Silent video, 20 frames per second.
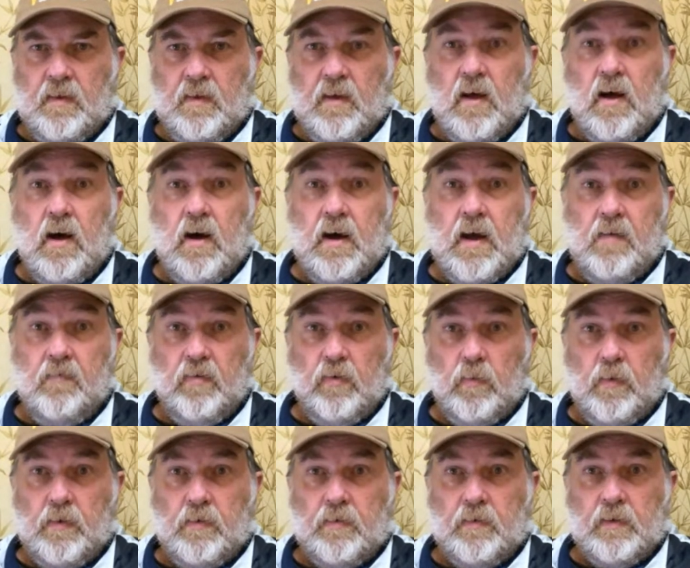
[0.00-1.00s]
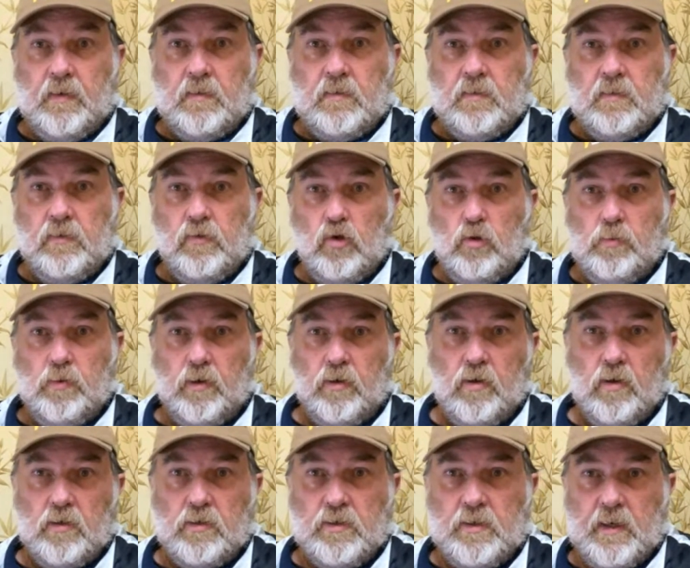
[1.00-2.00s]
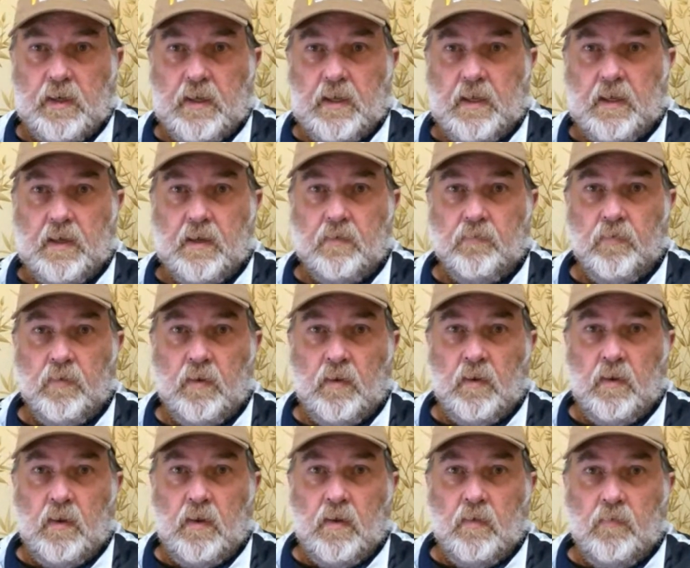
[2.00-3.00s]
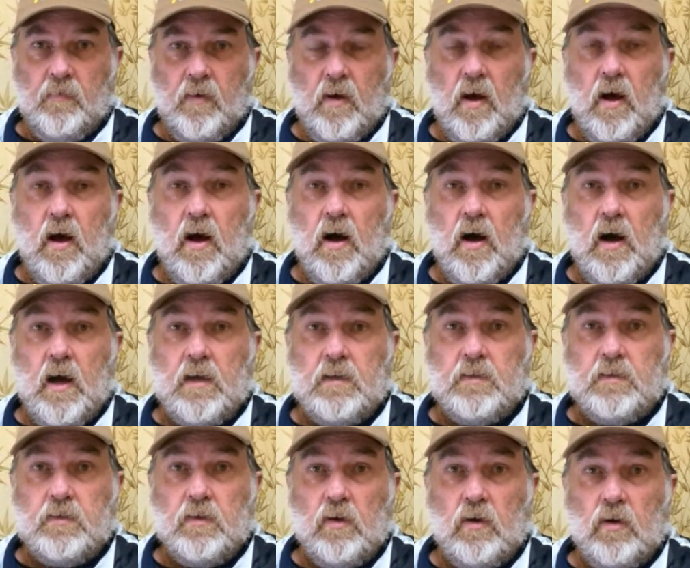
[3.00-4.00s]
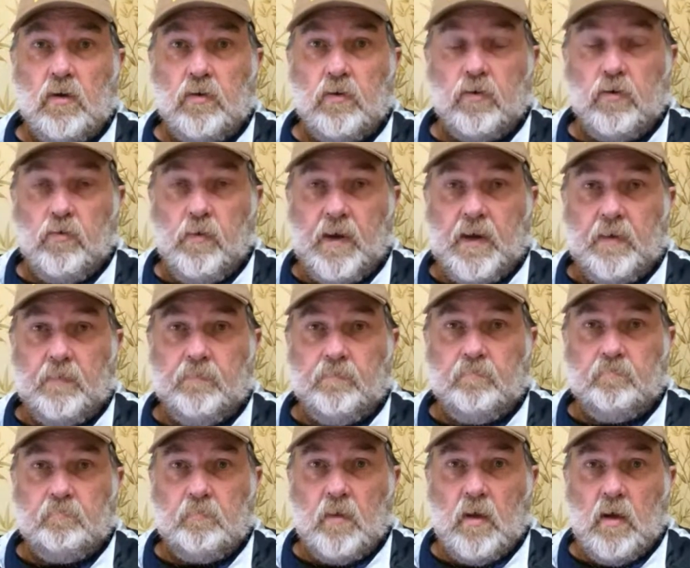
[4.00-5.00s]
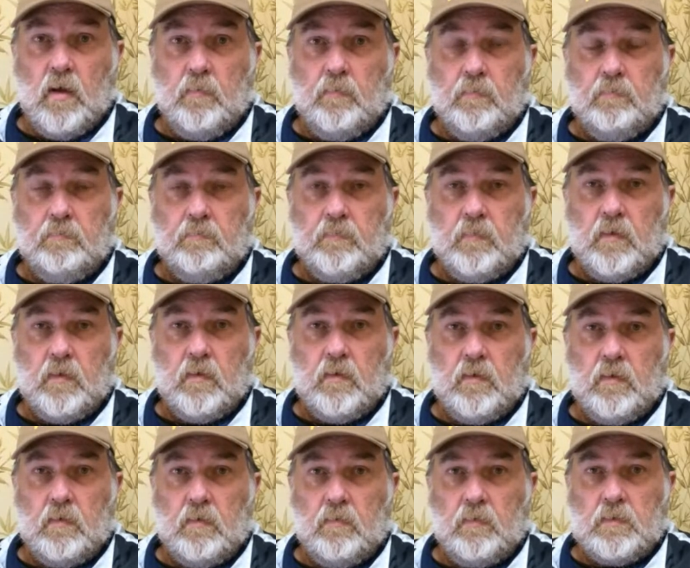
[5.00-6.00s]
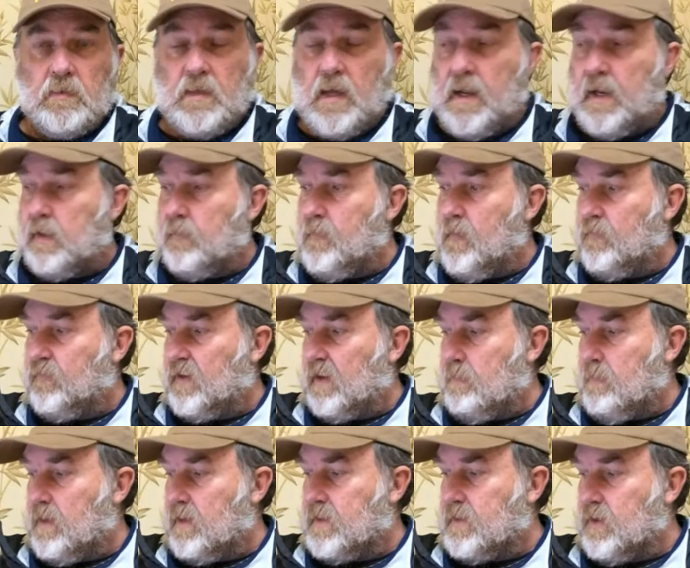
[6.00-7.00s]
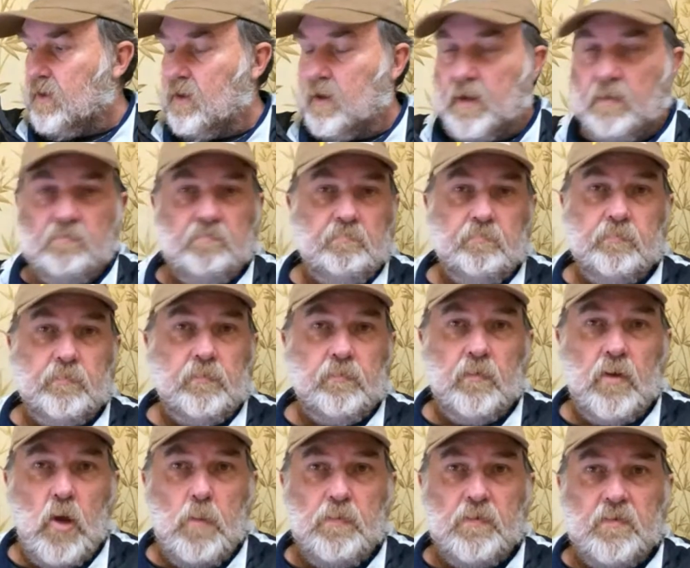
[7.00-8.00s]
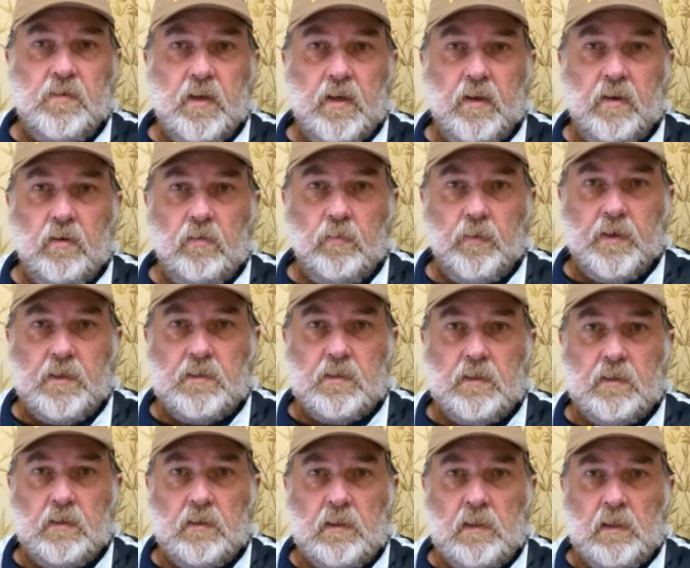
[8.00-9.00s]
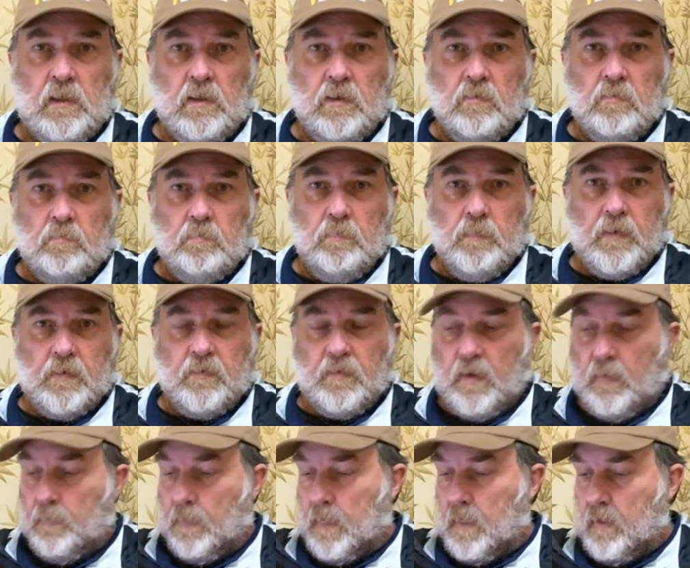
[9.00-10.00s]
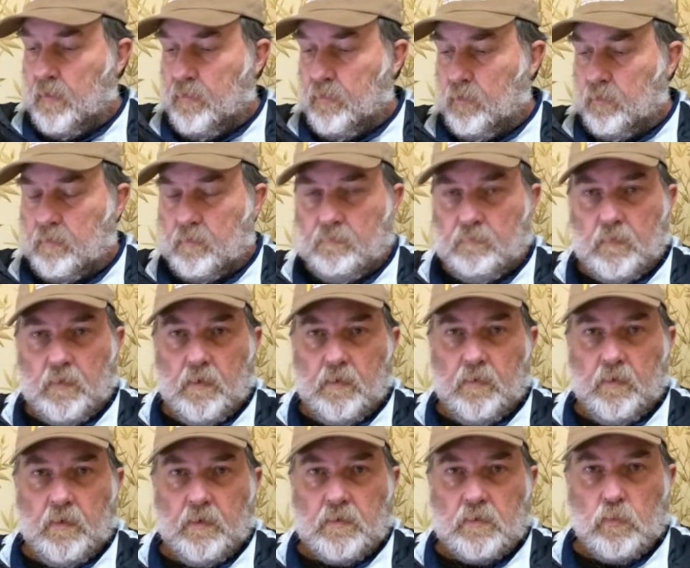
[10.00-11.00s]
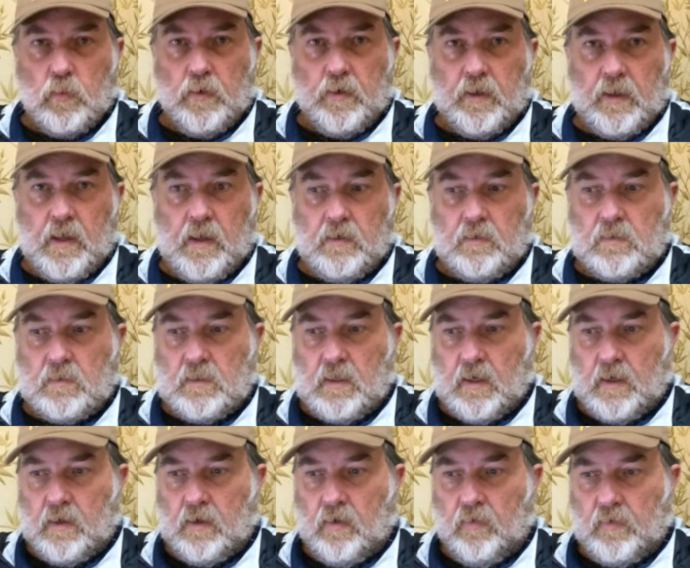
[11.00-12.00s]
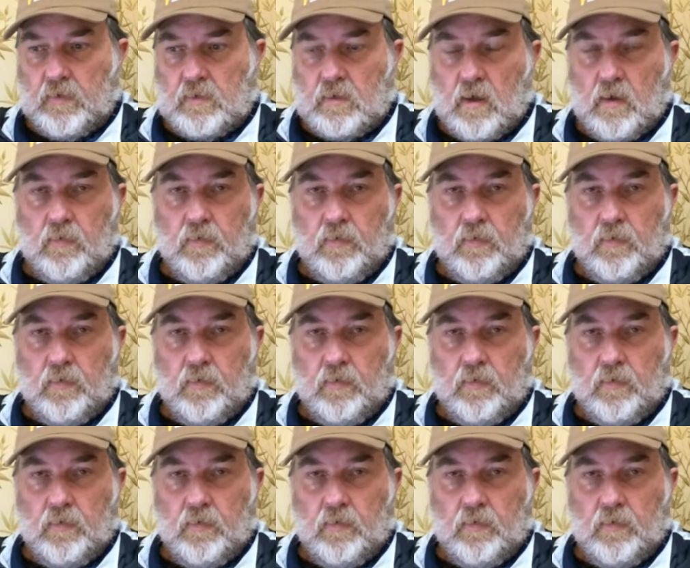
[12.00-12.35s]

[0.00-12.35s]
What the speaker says: Hi everyone, it's Norman Kochnick here for Eyes on Cricket. I'm starting 15 minutes early, no particular reason, but I thought I just wanted to get stuck into this.